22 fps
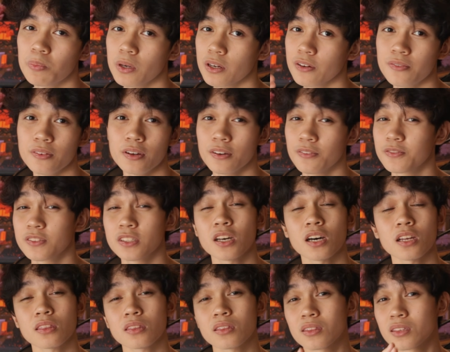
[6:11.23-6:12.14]
If
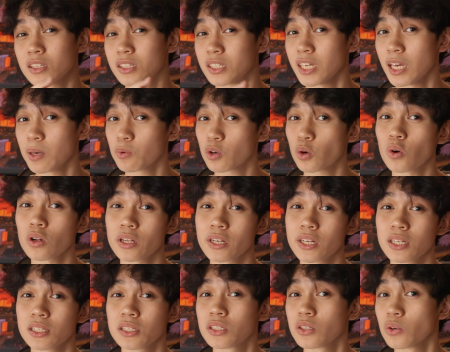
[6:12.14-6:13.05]
not the same
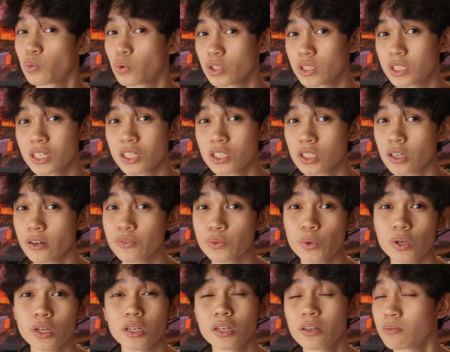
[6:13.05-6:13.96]
quality as the Wooting
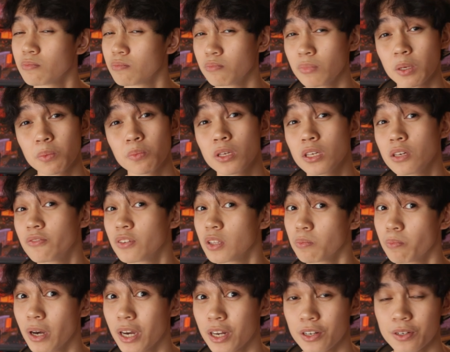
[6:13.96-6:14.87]
software, maybe
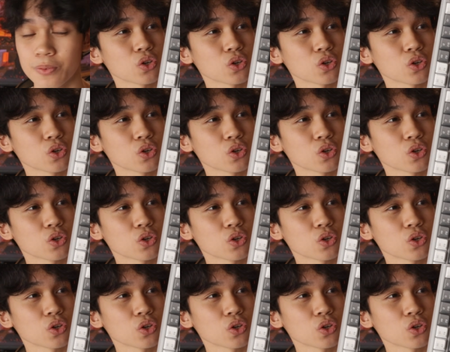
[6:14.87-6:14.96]
even better.